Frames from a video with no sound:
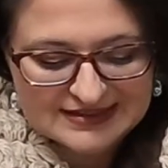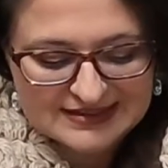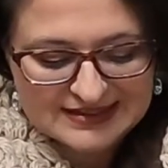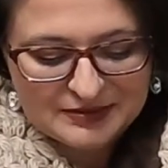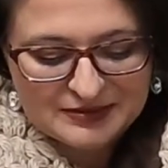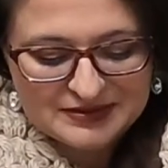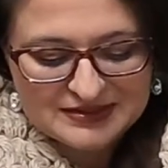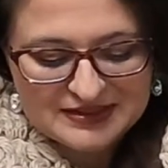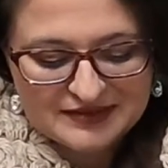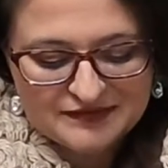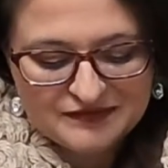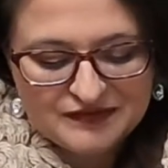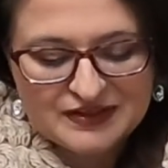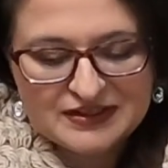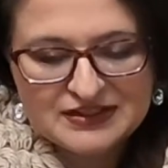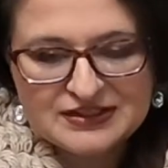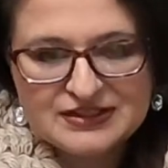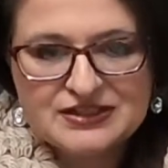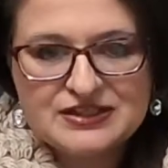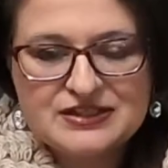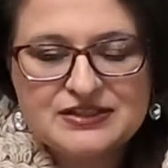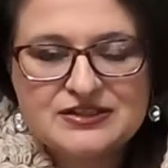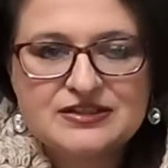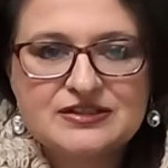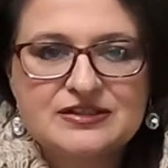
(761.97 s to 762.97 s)
It was a
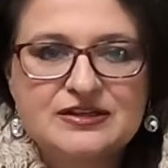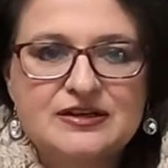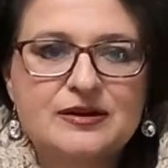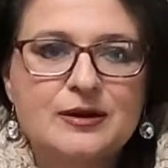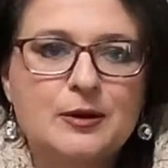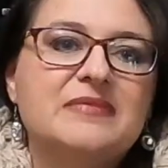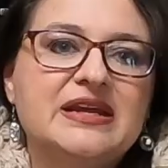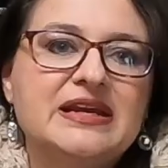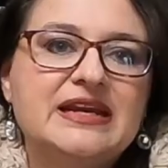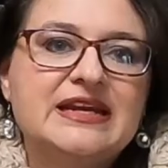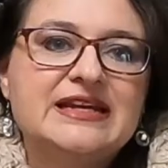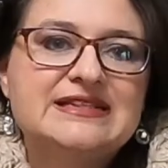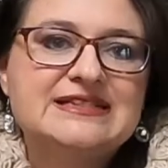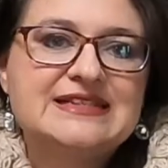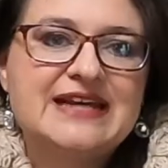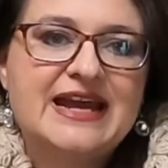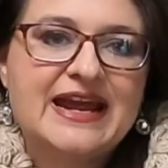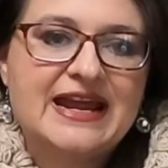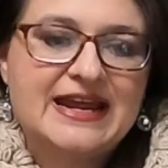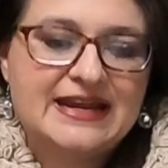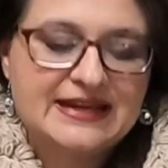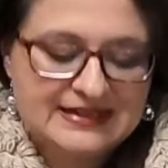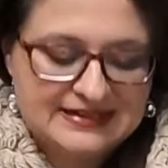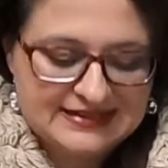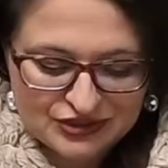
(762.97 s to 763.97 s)
vintage mini
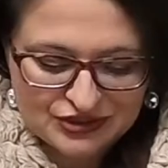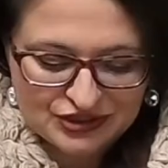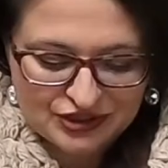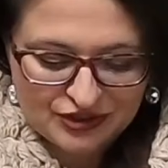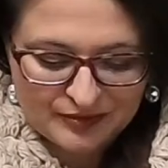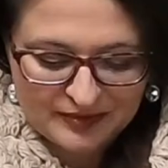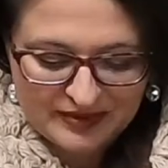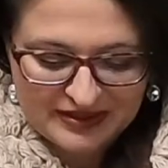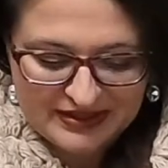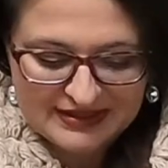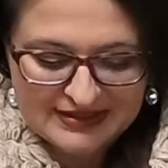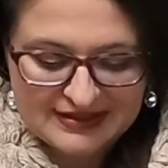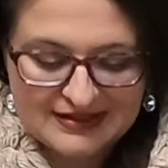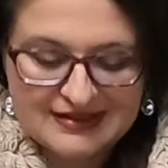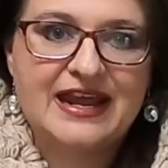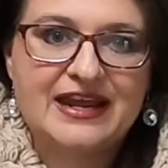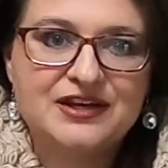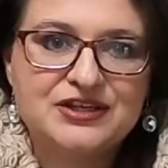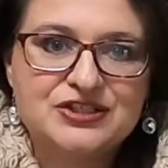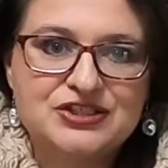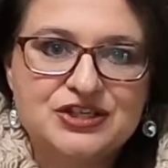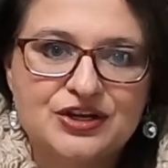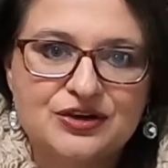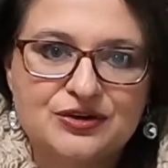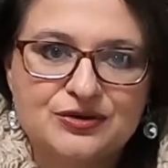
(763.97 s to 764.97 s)
tank Sherman
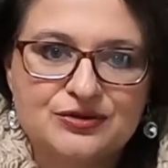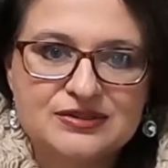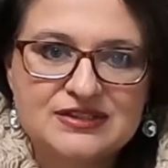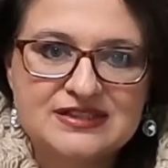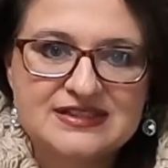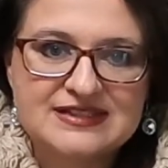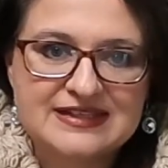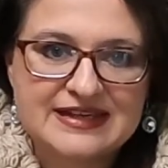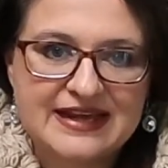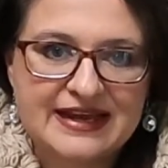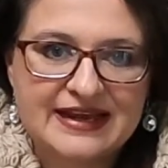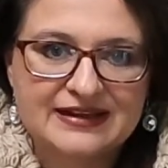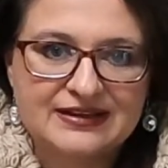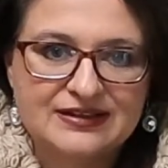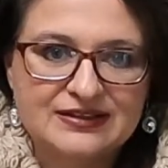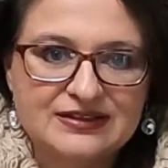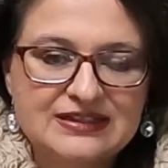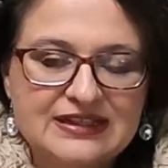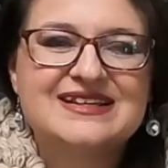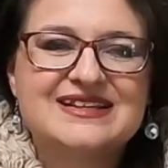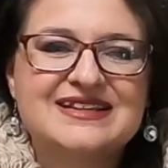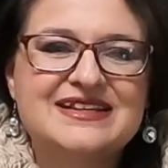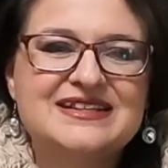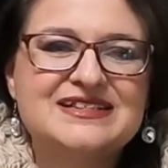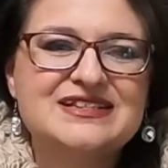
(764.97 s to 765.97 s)
HO scale.
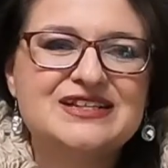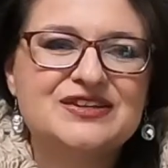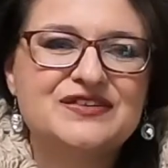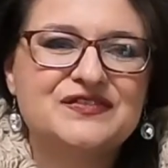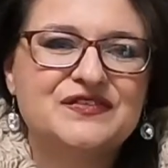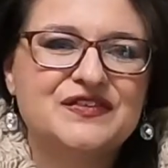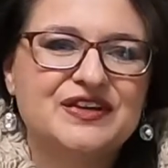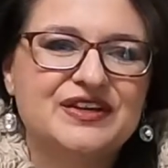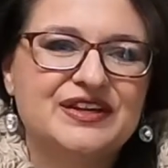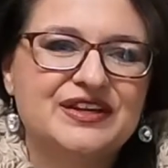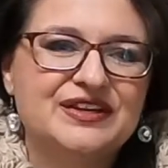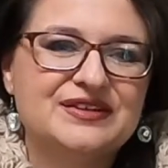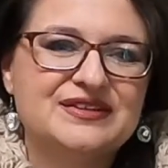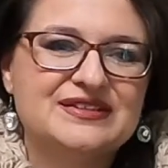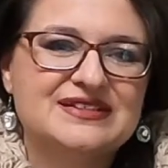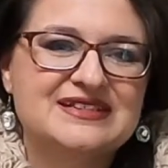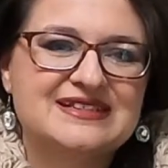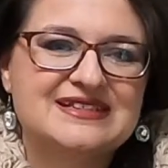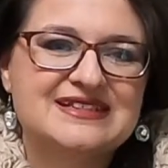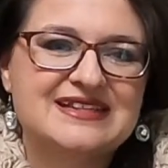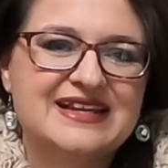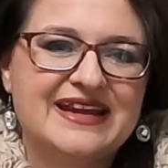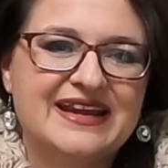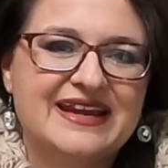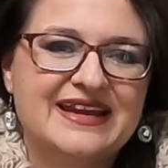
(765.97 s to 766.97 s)
So these are for
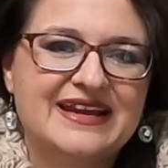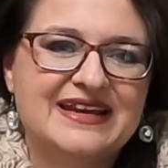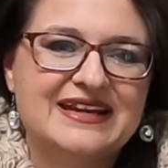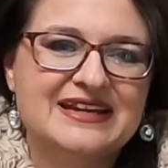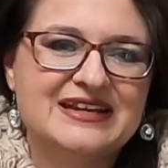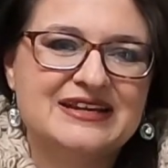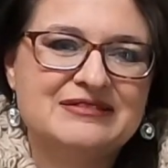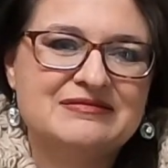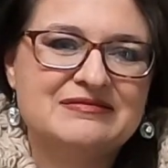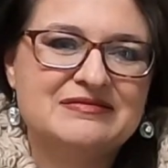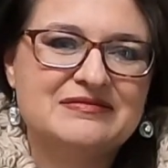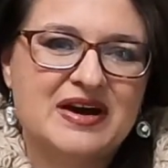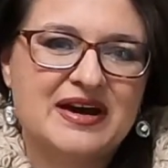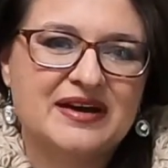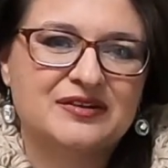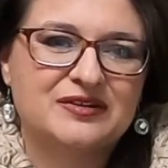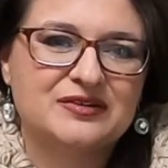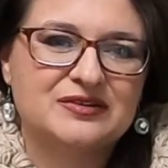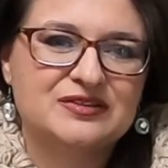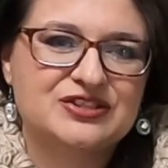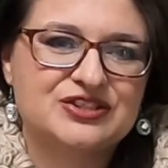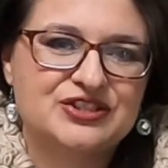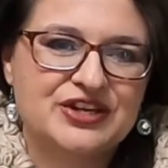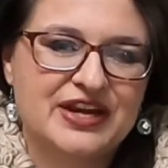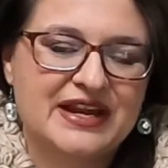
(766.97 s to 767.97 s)
use in
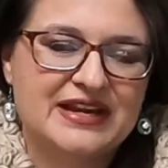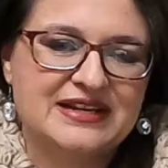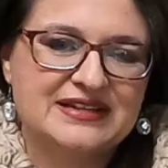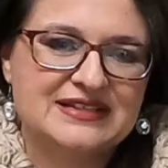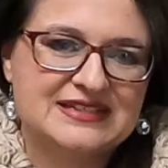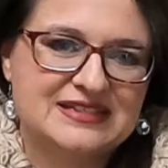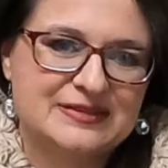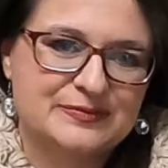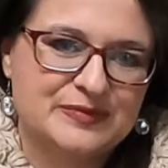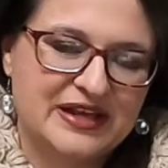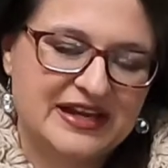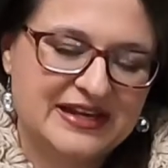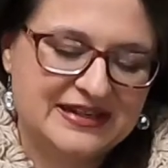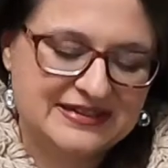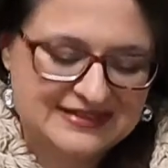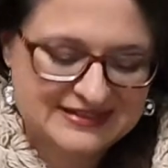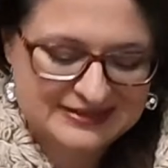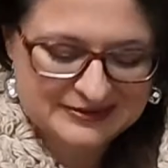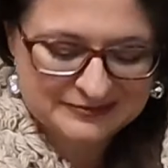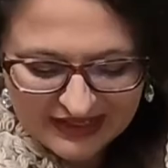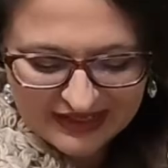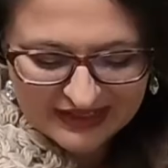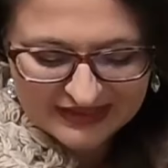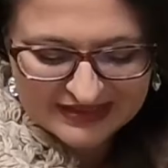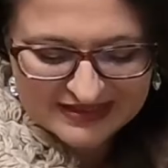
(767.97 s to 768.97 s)
model train displays.
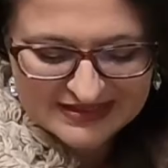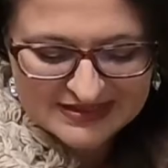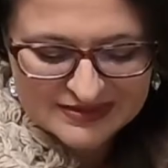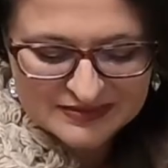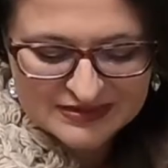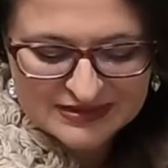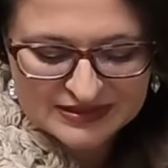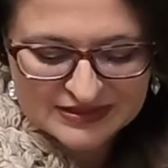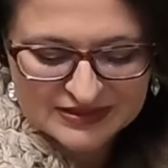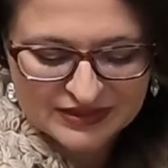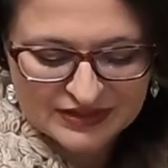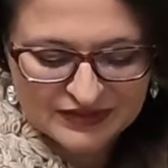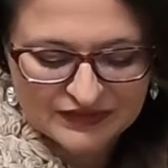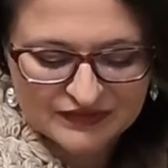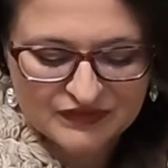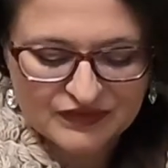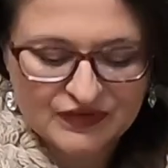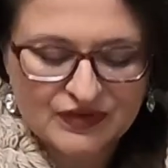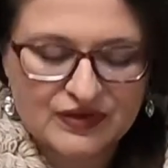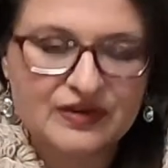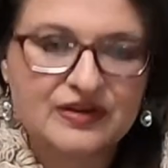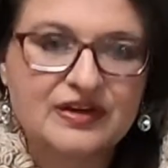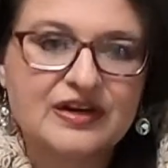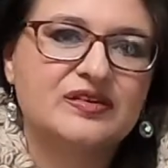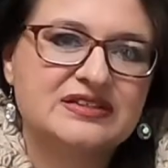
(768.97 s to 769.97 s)
And this one sold
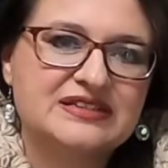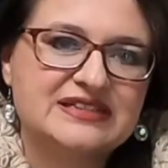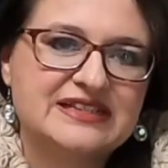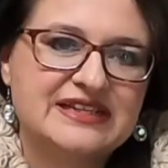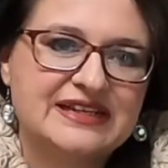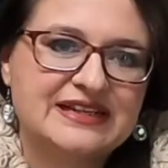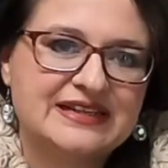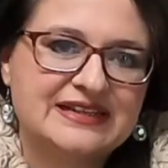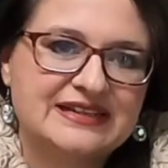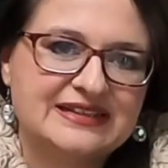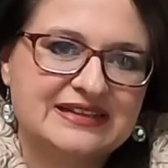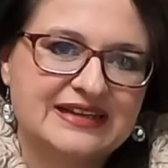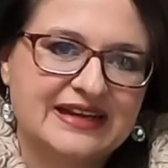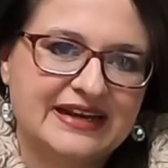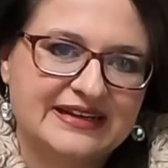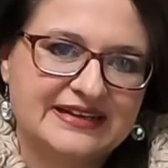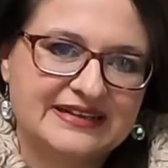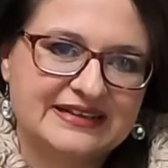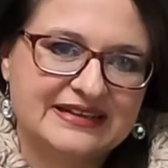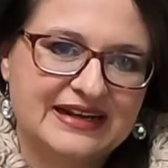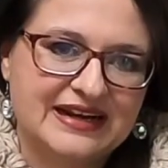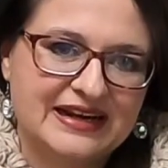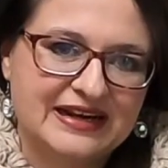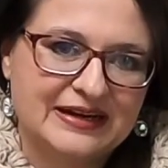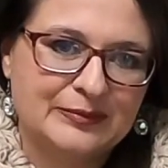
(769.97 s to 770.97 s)
for
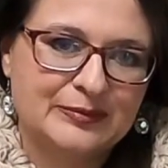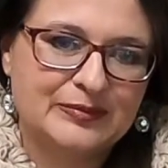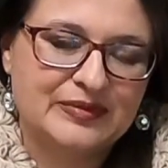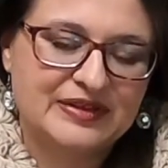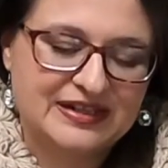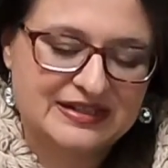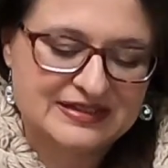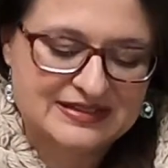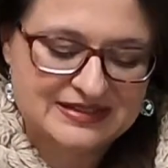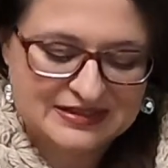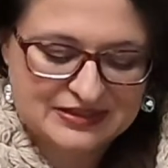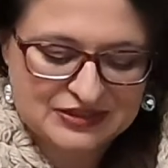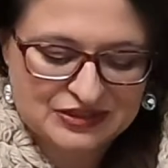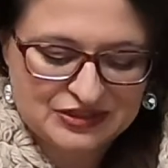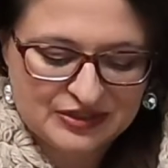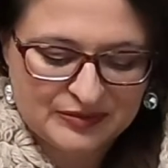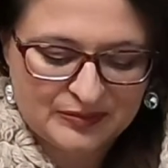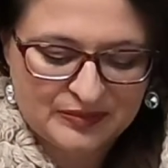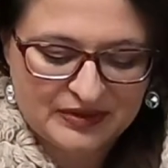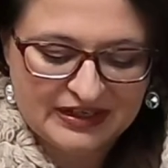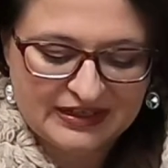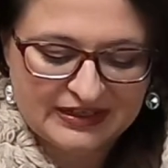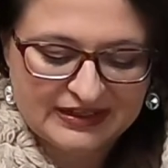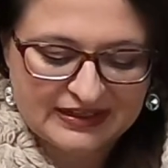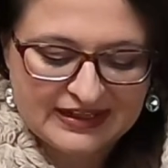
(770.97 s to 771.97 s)
$14.99 plus
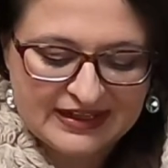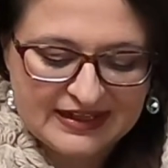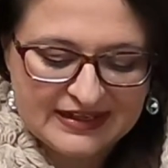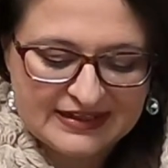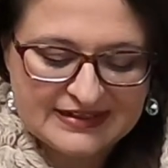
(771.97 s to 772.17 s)
shipping.